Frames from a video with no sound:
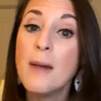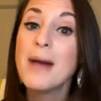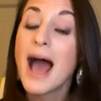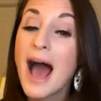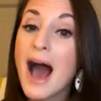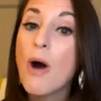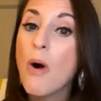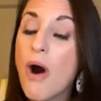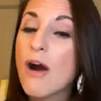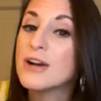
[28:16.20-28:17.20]
how
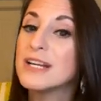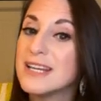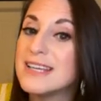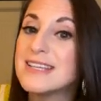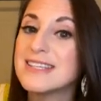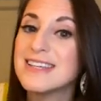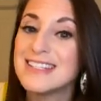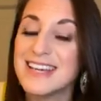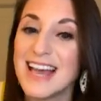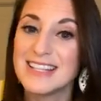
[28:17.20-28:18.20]
hard it is
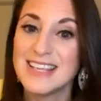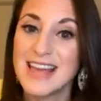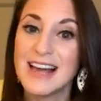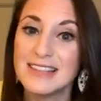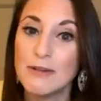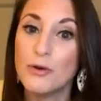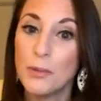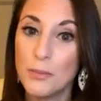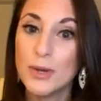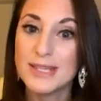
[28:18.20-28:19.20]
to get to that level
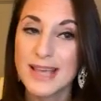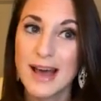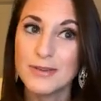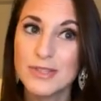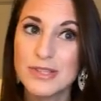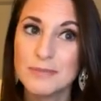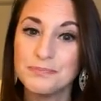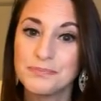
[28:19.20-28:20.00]
in Boy Scouts.